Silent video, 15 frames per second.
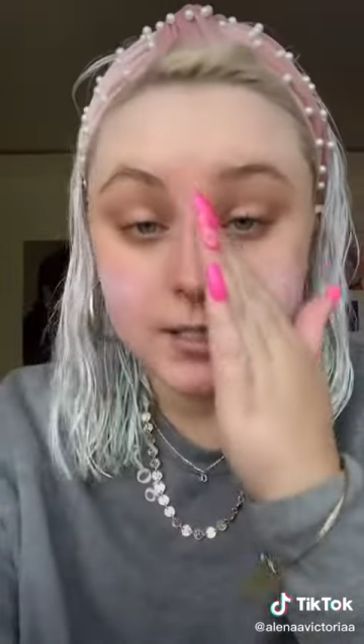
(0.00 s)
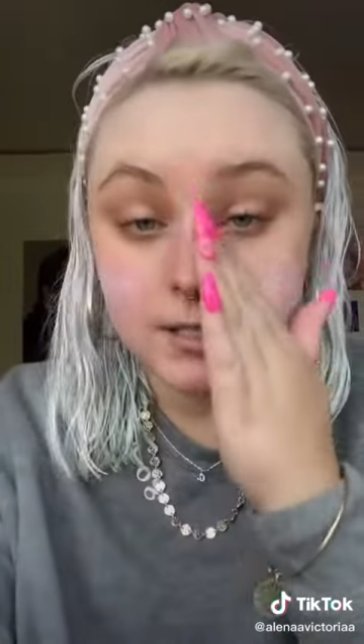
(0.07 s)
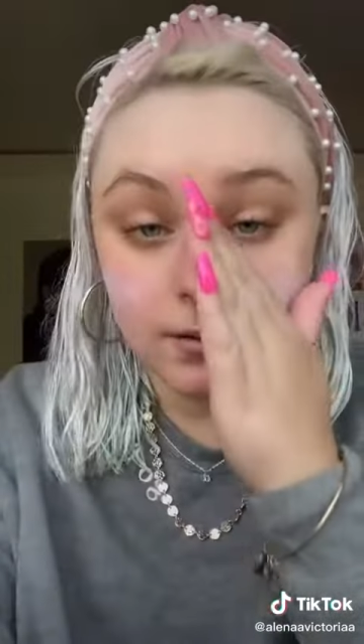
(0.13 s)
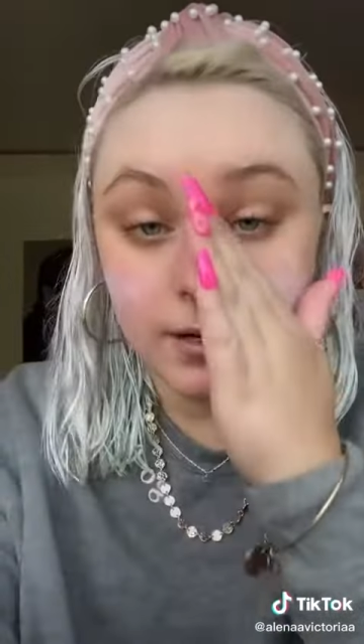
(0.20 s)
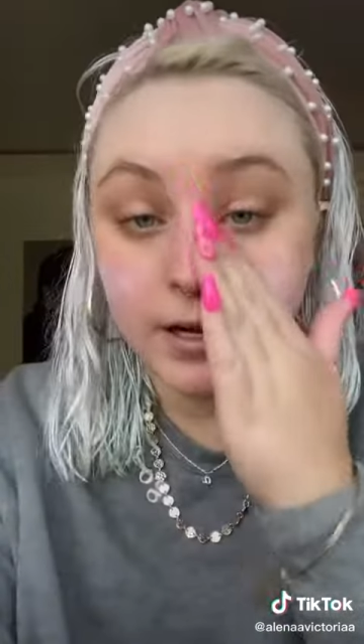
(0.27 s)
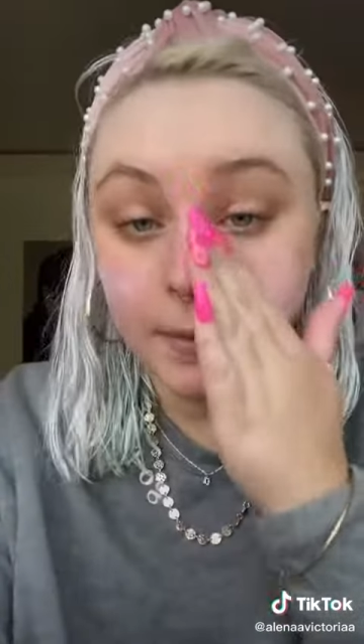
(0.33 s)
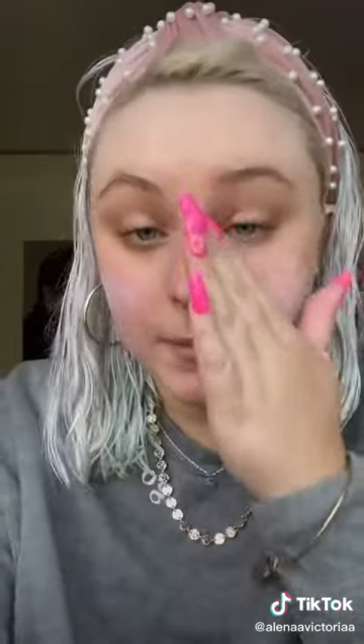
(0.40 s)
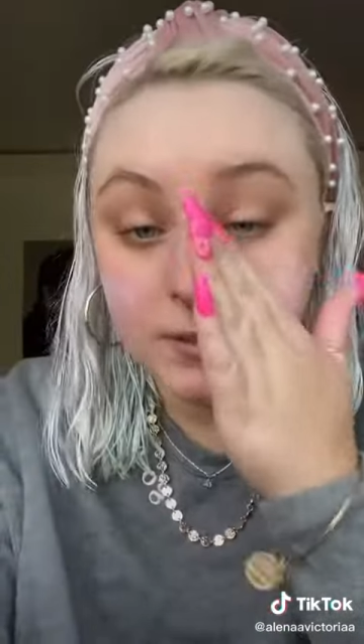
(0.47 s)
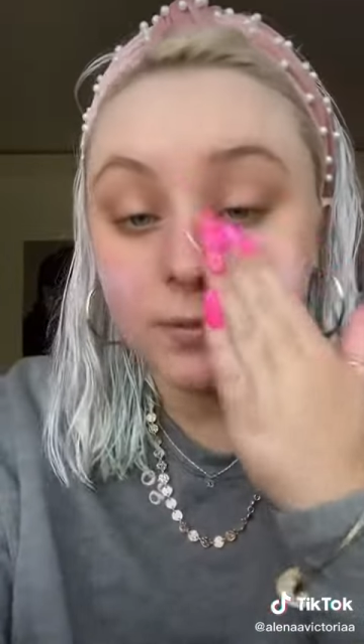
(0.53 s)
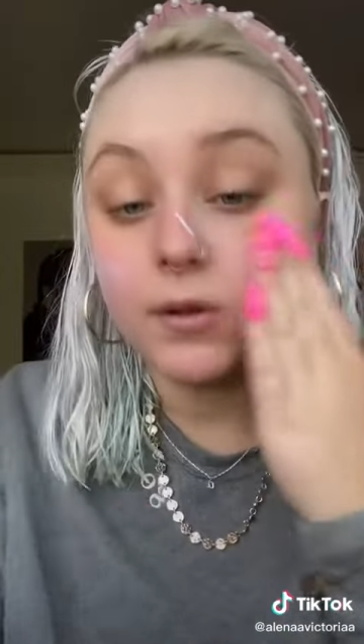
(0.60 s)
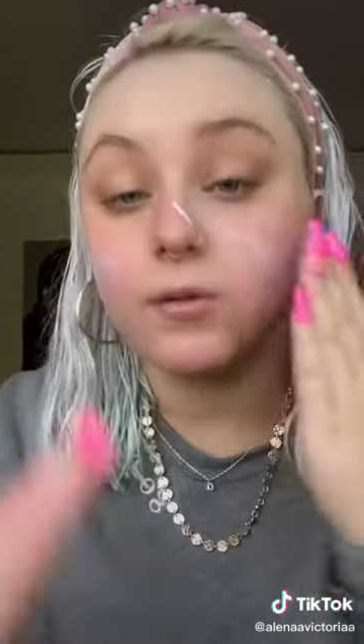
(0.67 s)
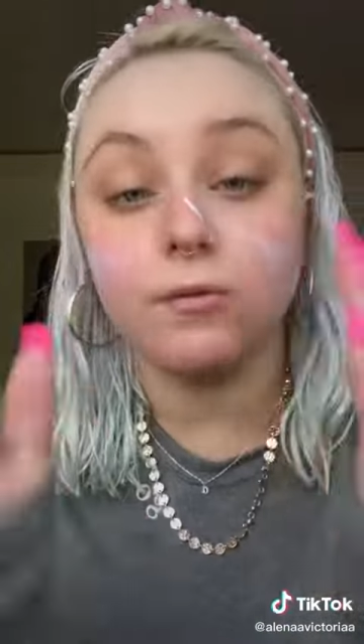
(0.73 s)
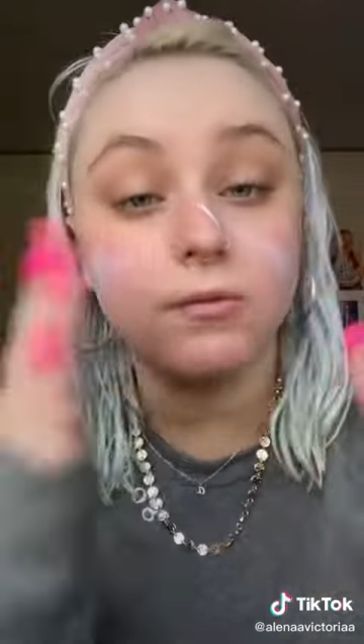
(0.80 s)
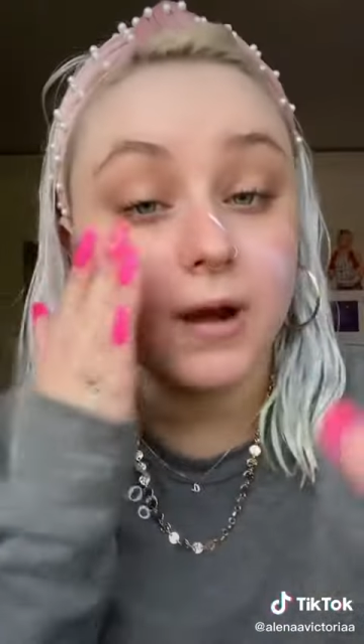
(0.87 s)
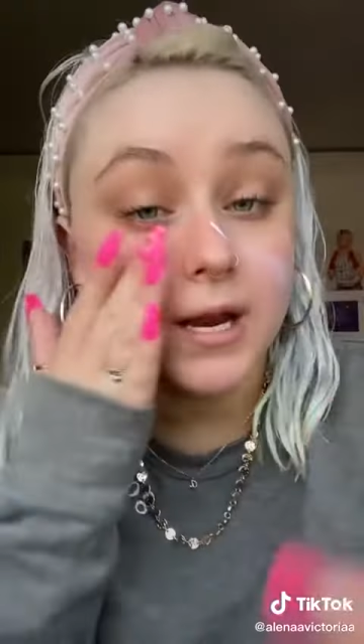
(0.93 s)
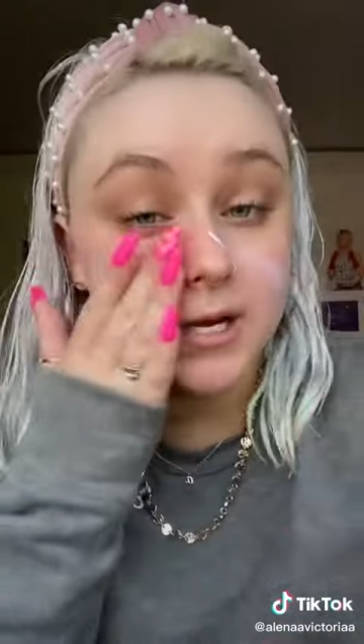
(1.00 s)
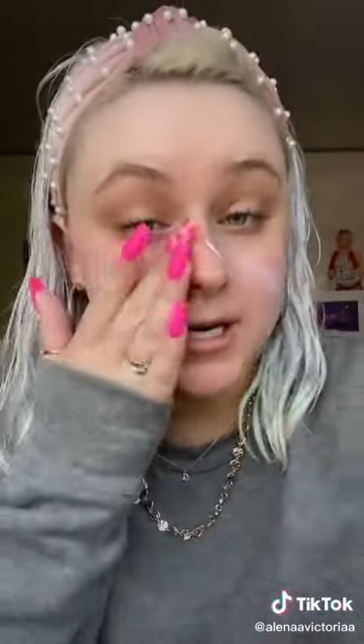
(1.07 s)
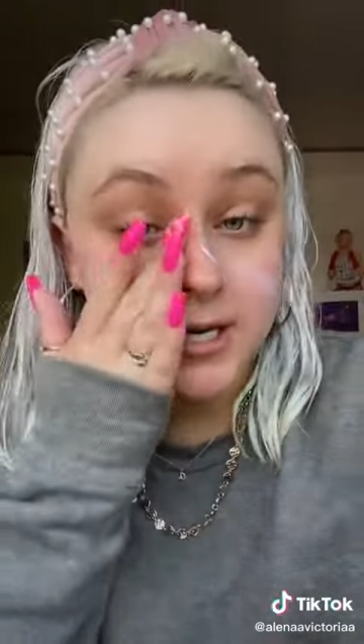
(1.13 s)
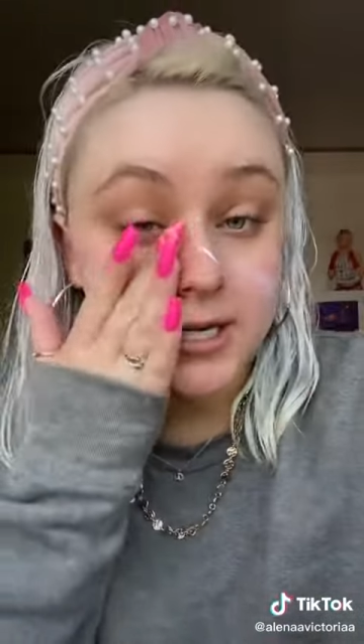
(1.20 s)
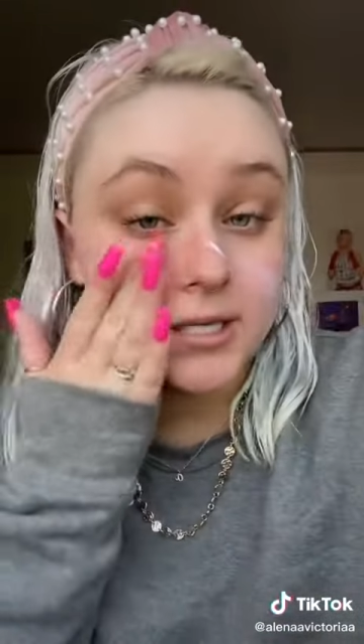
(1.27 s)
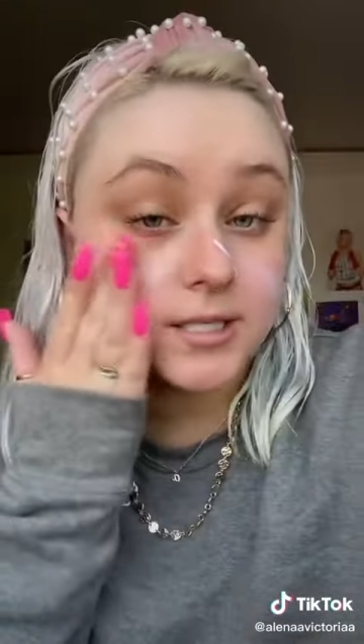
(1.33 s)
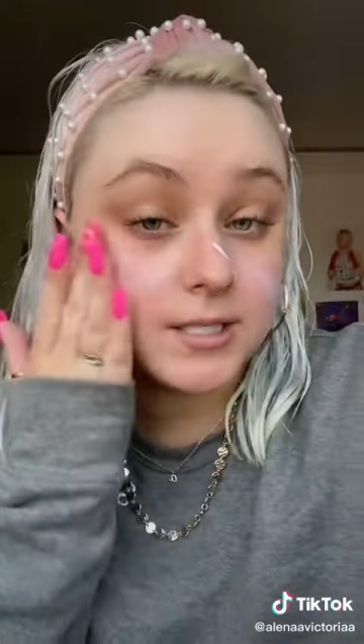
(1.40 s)
so it helps with
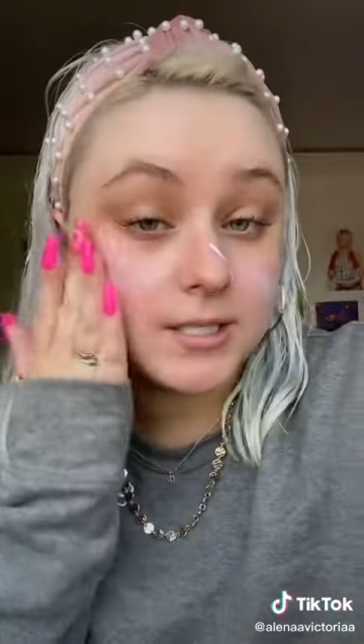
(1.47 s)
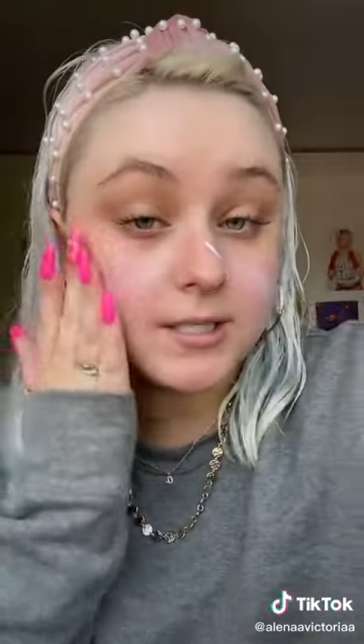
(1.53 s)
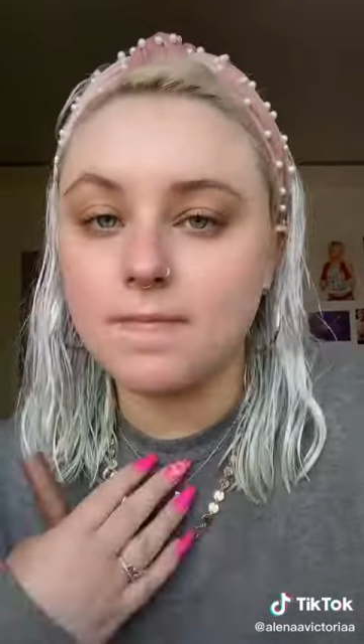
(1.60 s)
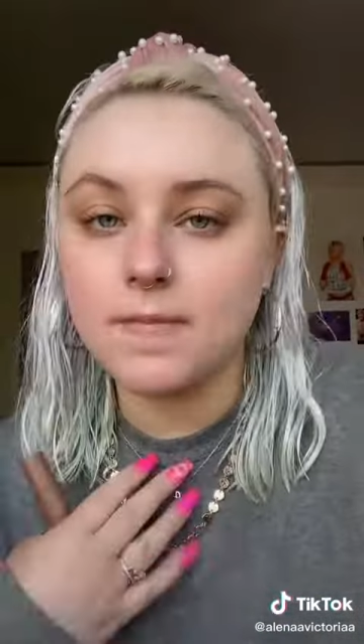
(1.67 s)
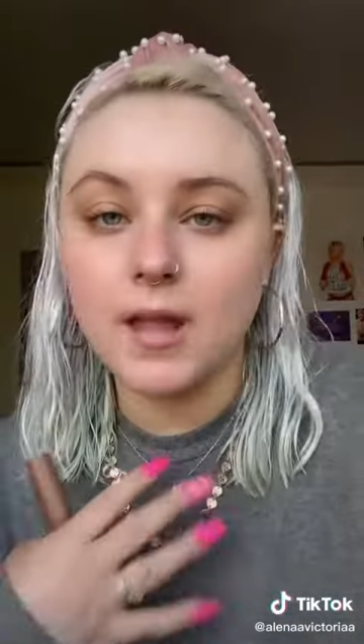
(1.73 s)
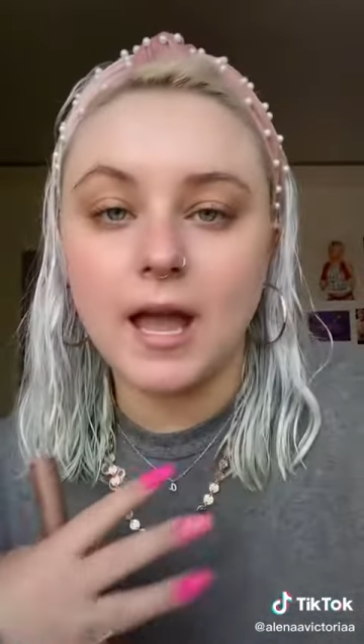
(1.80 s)
redness.